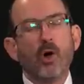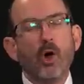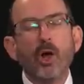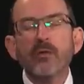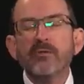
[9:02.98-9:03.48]

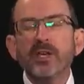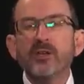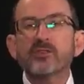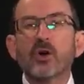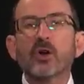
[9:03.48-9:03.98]
all of
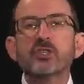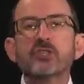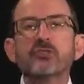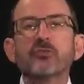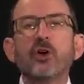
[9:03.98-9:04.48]
these are
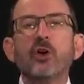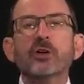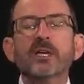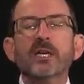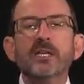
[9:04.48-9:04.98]

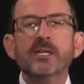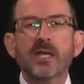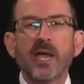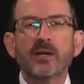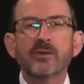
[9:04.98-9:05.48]
strong
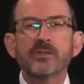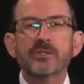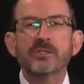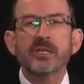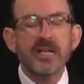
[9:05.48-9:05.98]
indicators